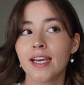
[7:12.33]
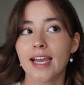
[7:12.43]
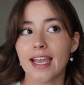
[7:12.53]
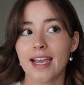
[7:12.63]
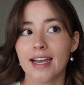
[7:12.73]

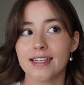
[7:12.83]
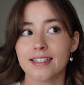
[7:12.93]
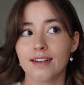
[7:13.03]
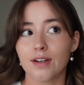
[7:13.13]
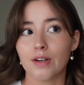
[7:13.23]

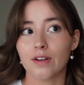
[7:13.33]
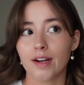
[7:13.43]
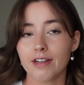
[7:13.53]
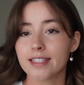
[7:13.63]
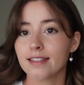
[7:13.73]
And
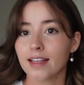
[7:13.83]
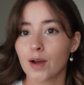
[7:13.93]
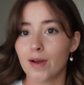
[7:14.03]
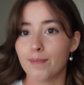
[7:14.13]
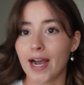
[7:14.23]
recently I
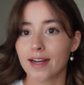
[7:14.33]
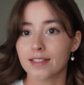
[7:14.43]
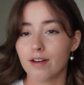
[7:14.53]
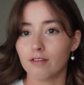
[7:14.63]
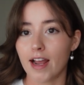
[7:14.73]
went back
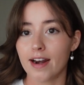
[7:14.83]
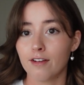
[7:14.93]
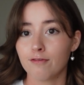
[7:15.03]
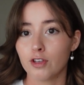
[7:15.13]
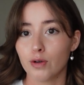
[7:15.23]
and read a
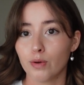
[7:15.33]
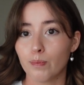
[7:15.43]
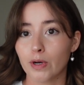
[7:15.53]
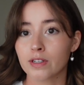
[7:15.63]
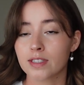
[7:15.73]
few
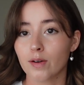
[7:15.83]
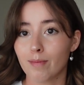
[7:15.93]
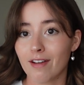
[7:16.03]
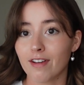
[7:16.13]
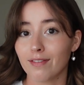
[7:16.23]
books that were
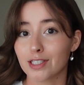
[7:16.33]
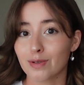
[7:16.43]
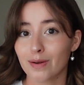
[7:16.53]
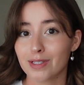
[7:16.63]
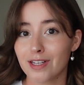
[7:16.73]
my favorites
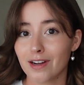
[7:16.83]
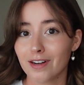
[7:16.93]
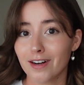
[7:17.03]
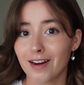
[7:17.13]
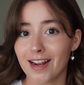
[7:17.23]
when I was
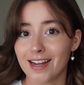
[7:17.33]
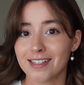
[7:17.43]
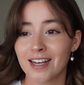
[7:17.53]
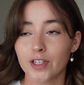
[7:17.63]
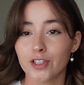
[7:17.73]
younger, and
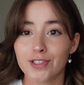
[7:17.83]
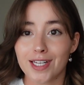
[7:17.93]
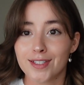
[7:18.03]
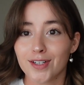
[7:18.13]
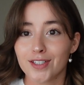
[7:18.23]
they're just
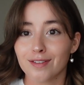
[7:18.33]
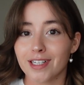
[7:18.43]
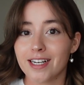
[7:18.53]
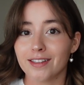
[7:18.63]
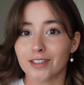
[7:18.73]
easier to
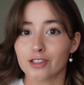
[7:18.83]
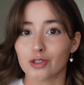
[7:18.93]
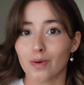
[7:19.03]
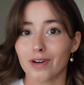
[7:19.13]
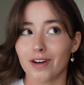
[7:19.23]
read and they're
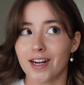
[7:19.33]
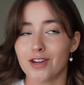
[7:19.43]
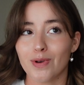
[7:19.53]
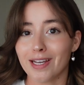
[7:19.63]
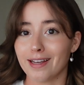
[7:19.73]
shorter and
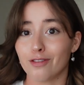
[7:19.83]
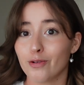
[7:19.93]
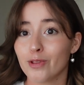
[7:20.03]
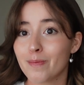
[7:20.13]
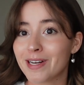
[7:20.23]
you can get
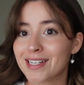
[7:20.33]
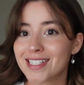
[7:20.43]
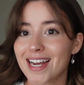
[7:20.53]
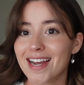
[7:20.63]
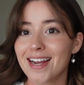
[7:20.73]
through them in a
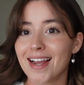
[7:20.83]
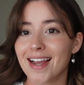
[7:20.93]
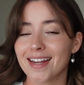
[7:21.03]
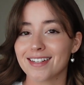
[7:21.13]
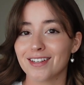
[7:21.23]
day,
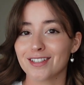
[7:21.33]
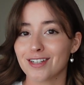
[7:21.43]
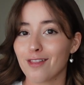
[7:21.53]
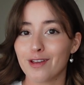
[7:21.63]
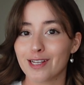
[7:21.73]
and there's
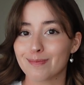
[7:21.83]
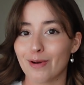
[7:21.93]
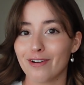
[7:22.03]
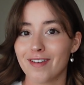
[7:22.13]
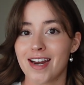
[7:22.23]
nothing as
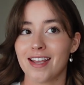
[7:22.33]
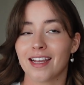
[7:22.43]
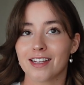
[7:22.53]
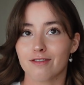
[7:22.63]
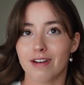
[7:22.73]
motivating
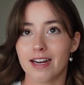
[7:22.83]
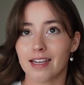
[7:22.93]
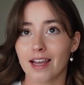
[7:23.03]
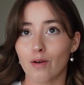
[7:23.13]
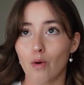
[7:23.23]
as
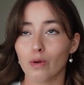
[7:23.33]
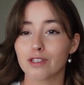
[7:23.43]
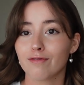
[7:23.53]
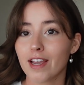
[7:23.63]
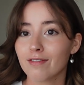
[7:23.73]
reading an old
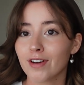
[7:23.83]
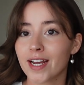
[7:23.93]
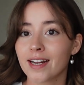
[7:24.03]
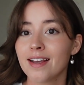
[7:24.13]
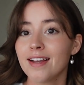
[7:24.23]

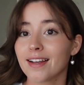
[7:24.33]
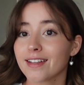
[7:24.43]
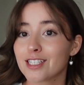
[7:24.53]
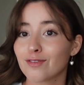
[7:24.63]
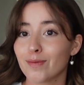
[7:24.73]
favorite, at
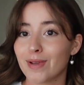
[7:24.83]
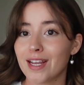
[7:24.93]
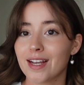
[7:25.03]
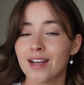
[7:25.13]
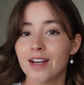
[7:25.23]
least for
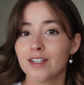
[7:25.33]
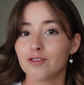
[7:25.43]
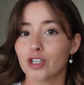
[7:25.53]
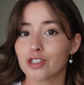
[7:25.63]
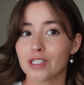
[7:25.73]
me,
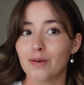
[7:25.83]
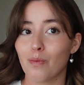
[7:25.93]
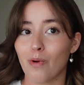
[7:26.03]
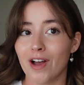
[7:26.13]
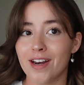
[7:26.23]
just in
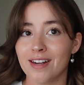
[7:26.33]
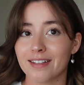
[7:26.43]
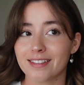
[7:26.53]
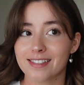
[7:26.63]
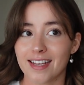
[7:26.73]
one
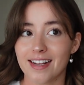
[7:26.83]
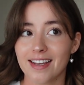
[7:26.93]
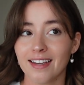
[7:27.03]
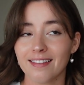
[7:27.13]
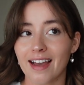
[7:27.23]

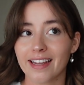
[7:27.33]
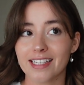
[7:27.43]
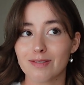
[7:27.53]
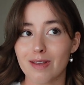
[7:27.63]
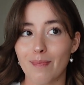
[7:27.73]
sitting. That
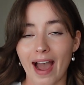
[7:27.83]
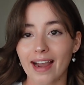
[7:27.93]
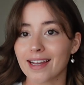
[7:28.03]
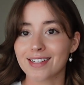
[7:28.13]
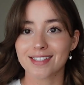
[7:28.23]
gets me
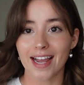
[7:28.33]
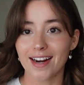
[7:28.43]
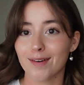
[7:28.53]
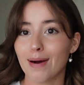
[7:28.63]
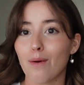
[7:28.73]
back
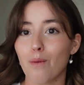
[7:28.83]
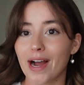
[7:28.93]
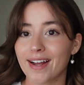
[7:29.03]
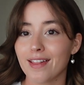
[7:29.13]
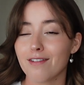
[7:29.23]
excited about
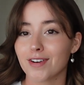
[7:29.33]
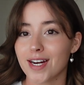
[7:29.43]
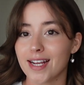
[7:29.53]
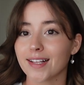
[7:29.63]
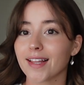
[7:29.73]
why I love
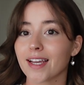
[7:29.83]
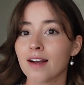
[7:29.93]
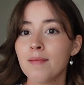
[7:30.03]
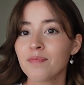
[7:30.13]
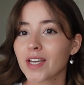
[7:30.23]
reading. Like
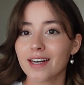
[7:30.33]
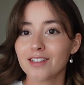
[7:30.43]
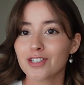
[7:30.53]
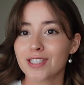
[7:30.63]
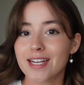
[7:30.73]
kind of
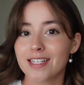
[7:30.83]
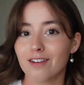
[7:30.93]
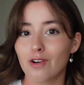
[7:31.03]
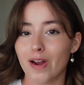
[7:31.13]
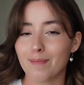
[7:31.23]
just the idea
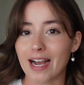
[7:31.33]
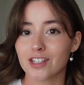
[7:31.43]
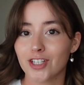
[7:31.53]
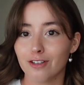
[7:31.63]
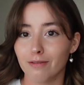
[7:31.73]
of going back
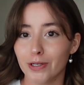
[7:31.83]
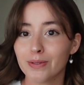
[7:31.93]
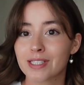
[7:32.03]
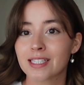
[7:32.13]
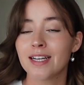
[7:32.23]
to your
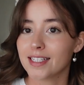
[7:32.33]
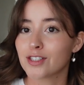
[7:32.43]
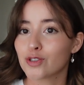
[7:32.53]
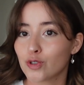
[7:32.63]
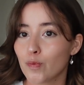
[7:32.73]
roots is
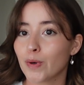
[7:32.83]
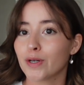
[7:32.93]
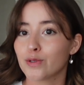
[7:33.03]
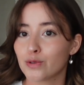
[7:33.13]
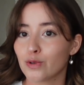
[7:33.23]
super,
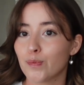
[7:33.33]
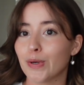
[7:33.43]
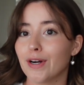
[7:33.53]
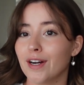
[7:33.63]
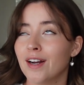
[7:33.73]

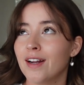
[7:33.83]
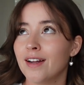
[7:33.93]
super